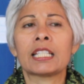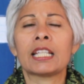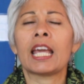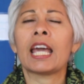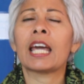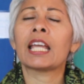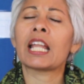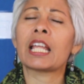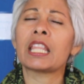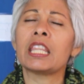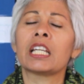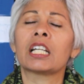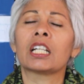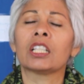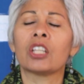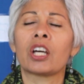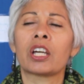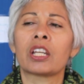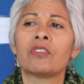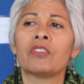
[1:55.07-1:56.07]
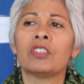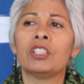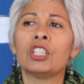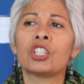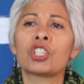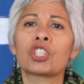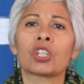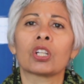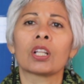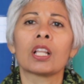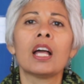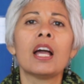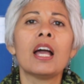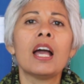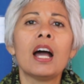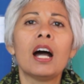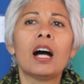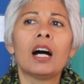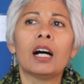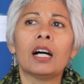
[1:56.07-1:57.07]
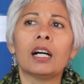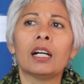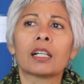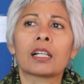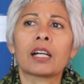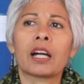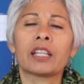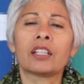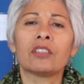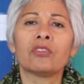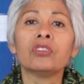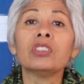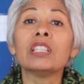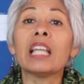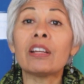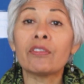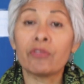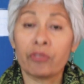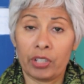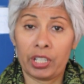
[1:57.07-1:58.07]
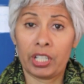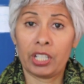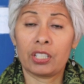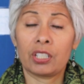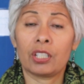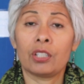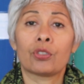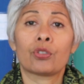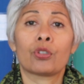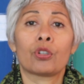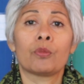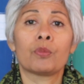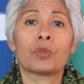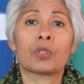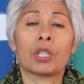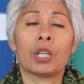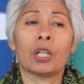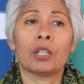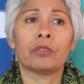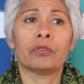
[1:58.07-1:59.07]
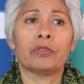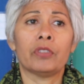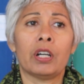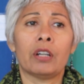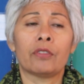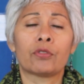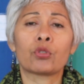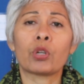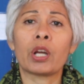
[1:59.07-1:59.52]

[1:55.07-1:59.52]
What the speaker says: And it had, I think, a lot of initial kind of leverage in terms of